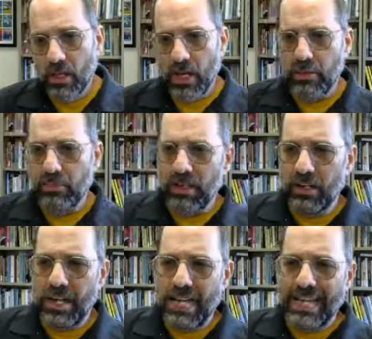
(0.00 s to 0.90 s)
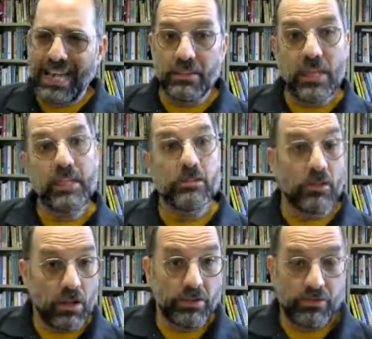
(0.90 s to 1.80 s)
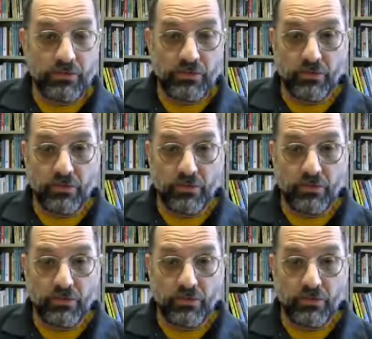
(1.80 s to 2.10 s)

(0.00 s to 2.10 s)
And then there are all the